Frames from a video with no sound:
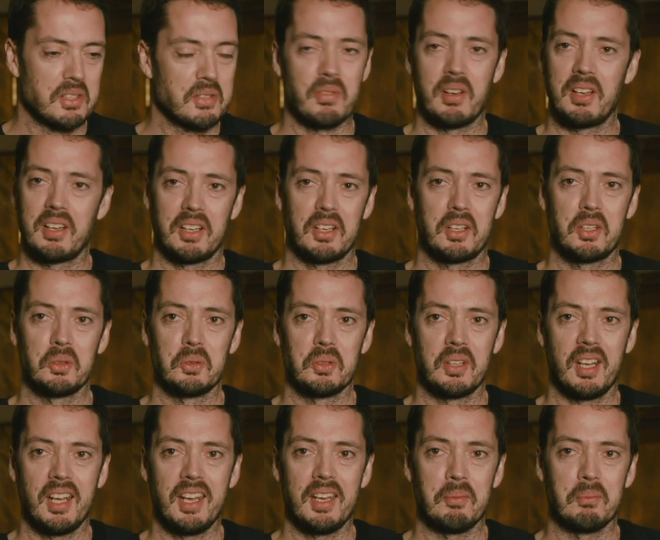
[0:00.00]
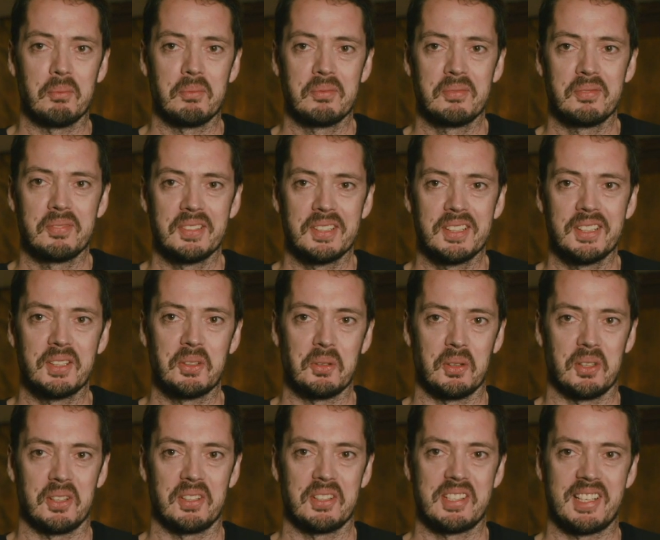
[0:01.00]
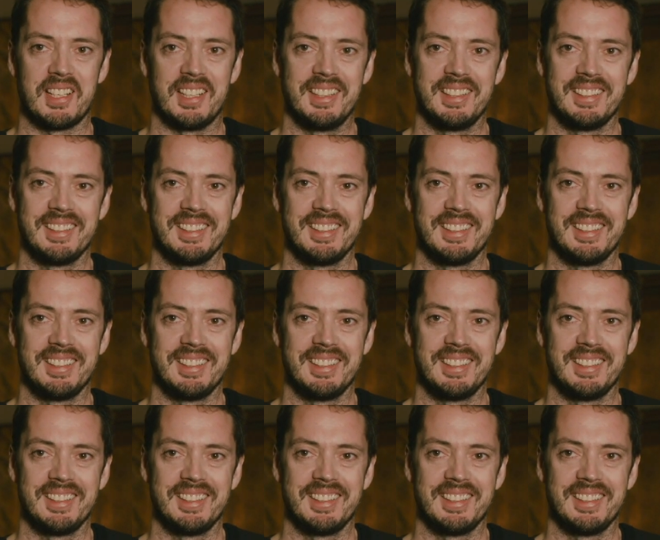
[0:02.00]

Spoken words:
felt like a cool name, quite honestly.